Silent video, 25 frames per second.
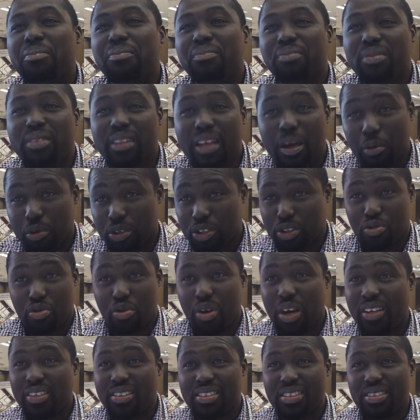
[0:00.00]
That was
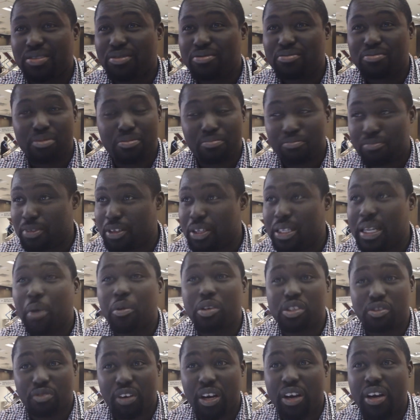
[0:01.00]
great. That
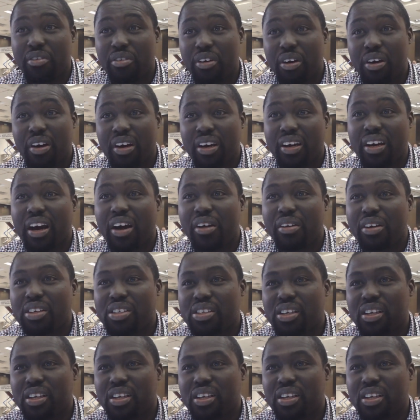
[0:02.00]
was very, very encouraging.